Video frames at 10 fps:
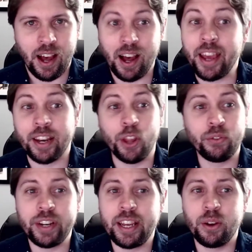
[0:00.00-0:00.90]
In other
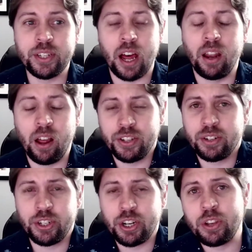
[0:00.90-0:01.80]
videos, I'll also
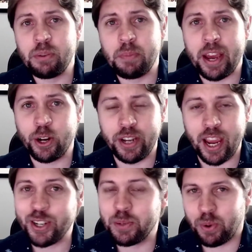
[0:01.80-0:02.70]
show you my
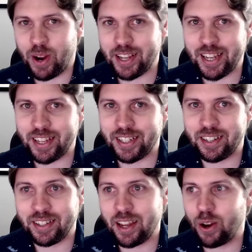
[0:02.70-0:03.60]
creation process.
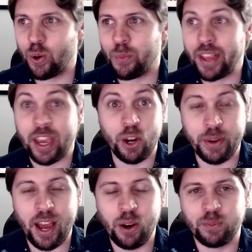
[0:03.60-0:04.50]
So here we
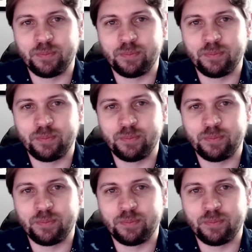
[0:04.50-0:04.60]
go.